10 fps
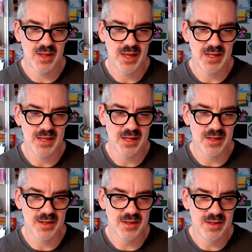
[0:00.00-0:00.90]
a
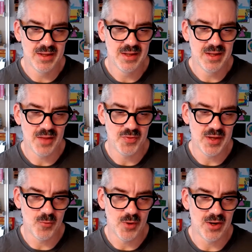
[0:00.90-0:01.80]

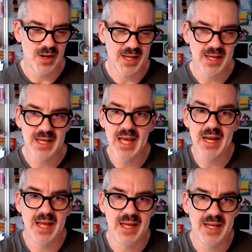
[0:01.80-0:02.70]
thing where I could
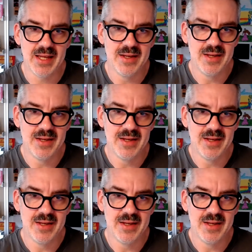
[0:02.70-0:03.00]
get a